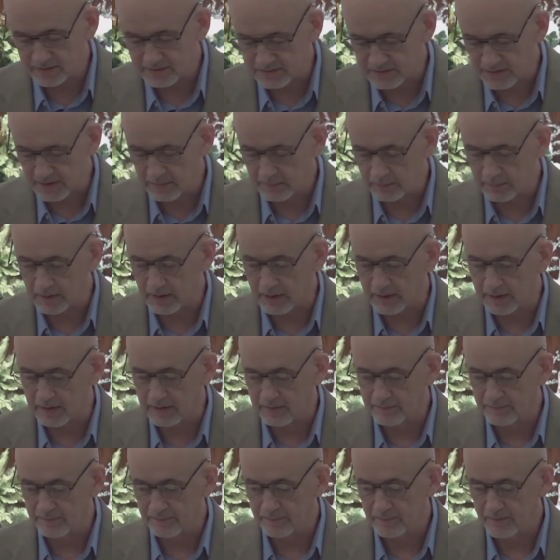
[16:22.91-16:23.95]
assembly
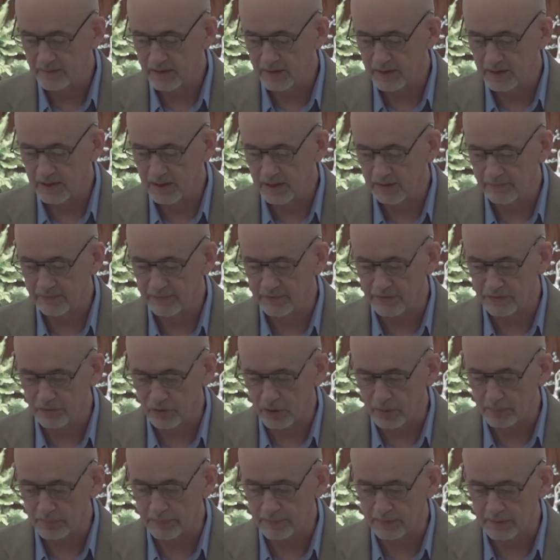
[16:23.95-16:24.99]
if
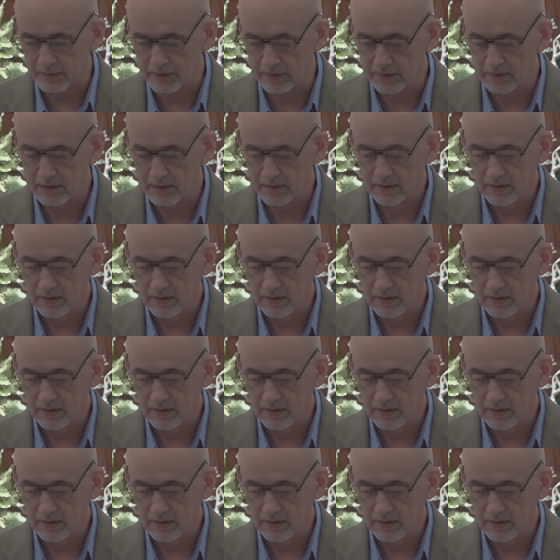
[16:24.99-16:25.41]
interpreted.